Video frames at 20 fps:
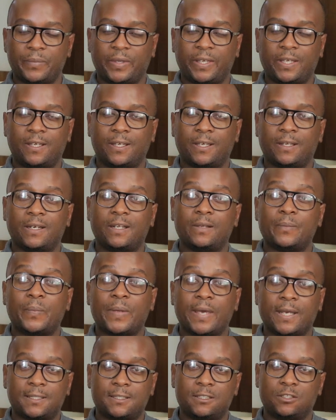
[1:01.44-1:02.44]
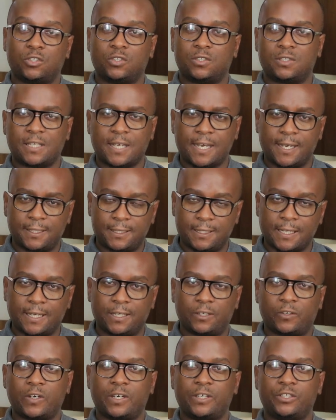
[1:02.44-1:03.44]
making an impact in society,
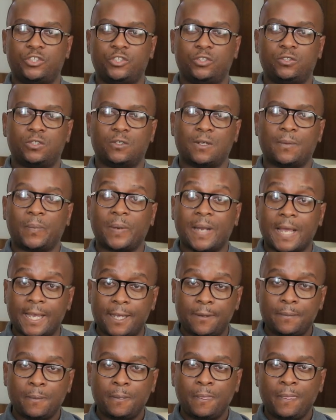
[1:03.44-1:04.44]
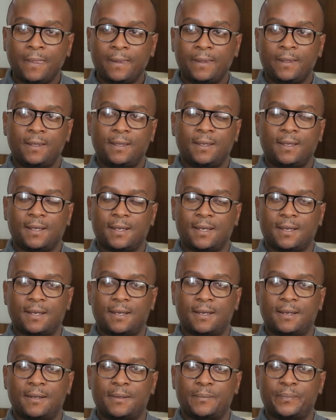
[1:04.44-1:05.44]
I encourage you to apply.
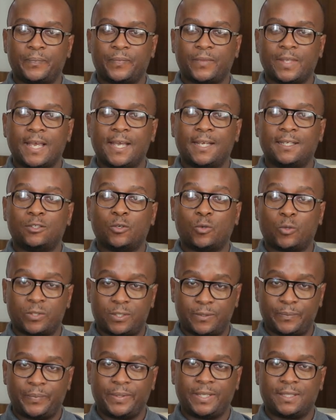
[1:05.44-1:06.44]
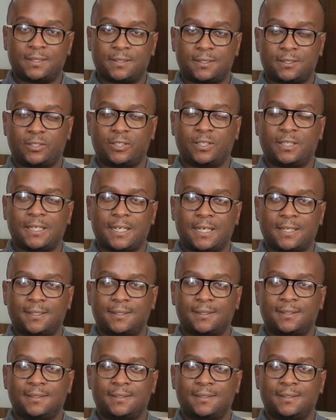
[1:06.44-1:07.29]
And all the best. Good luck.